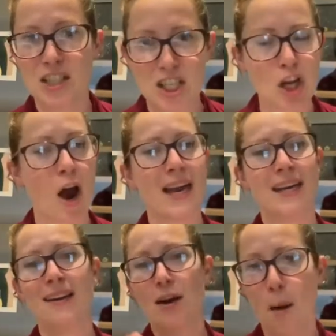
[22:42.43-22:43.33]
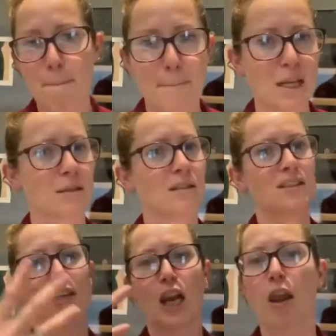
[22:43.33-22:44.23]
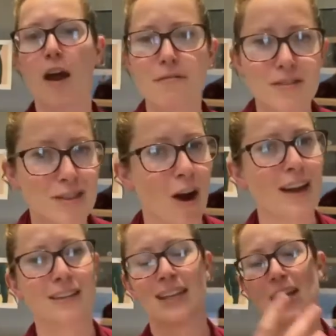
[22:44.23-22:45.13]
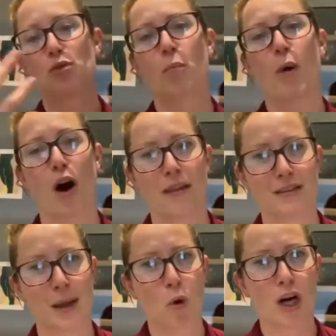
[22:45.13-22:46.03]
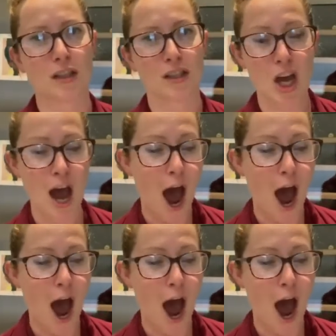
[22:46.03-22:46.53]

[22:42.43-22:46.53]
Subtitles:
design, build, lifestyle, it's all part of the same world.